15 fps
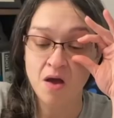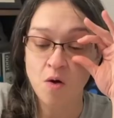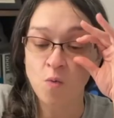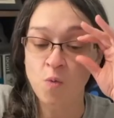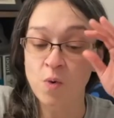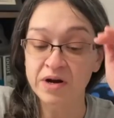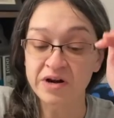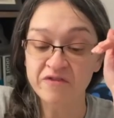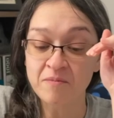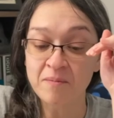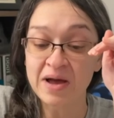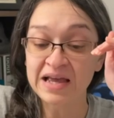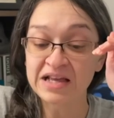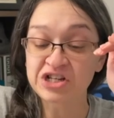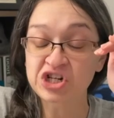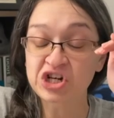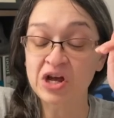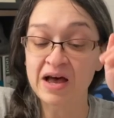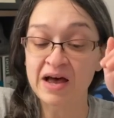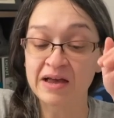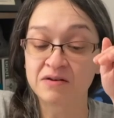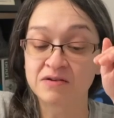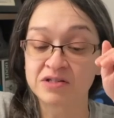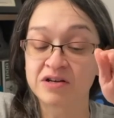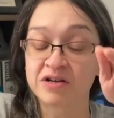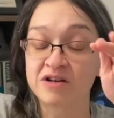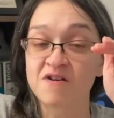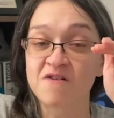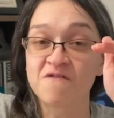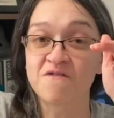one of my
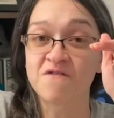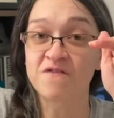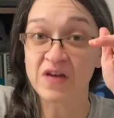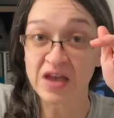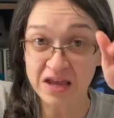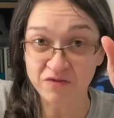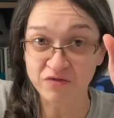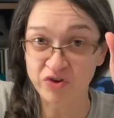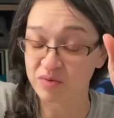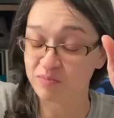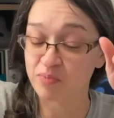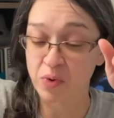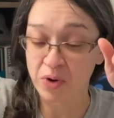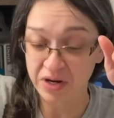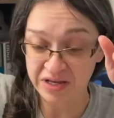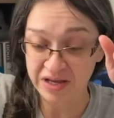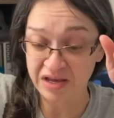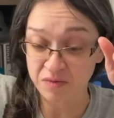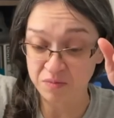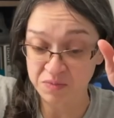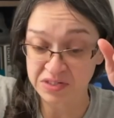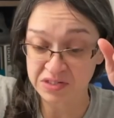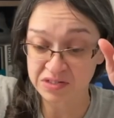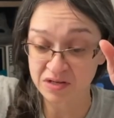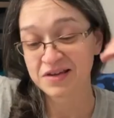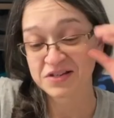childhood favorite board games.